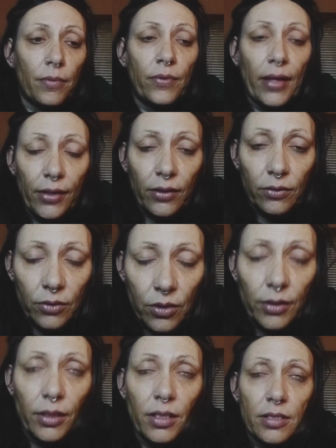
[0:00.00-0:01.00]
Thank
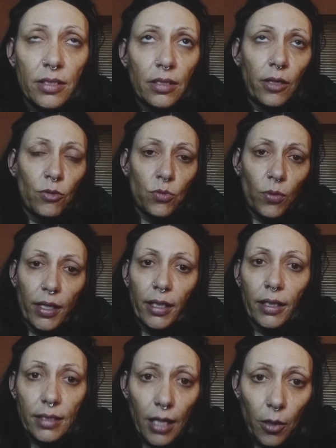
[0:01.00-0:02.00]
goodness he was wearing
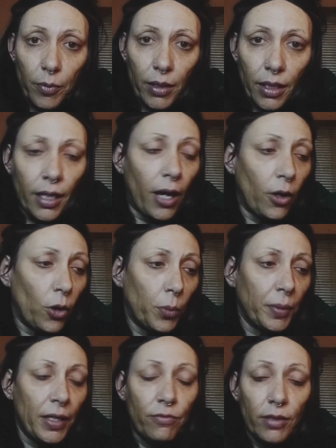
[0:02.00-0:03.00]
his helmet. And I
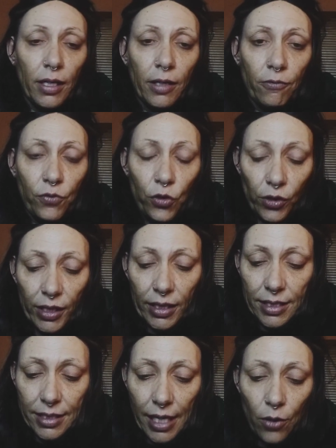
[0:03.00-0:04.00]
hope even if you're in a
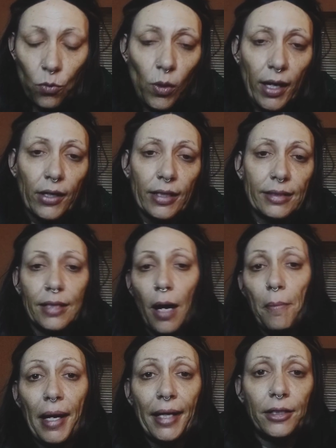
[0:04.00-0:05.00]
state where it's
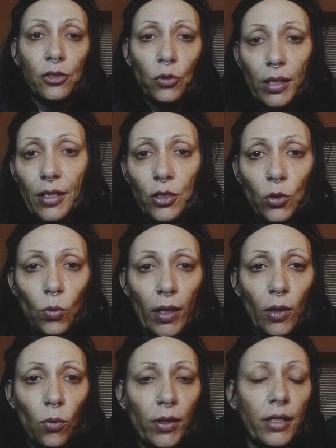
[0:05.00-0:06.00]
not mandatory that you
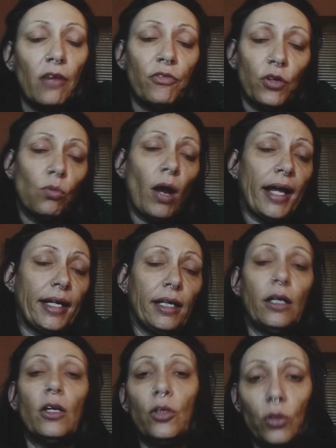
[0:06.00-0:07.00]
wear one, if you're
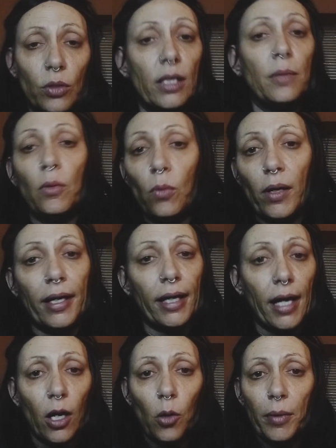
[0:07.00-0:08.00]
riding, you need to be wearing a
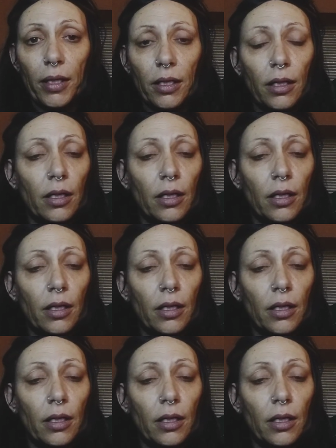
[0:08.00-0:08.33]
helmet.